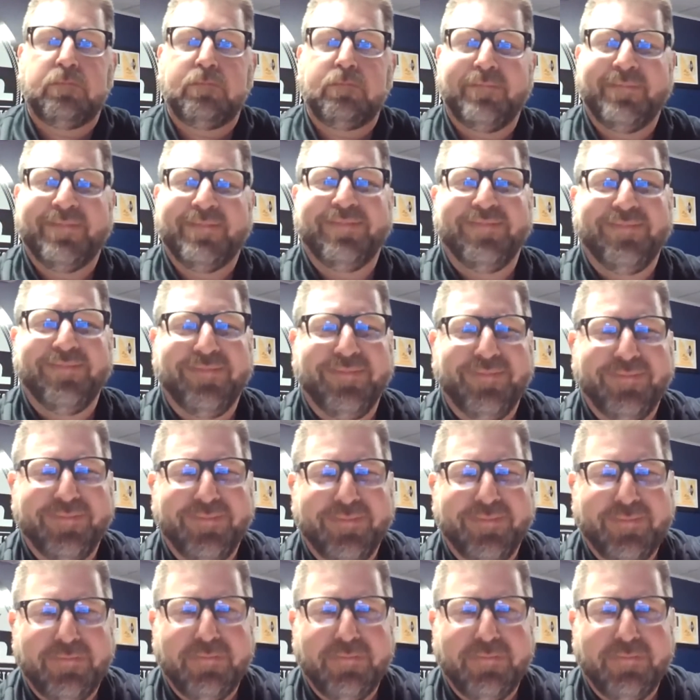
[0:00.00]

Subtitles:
So that's in the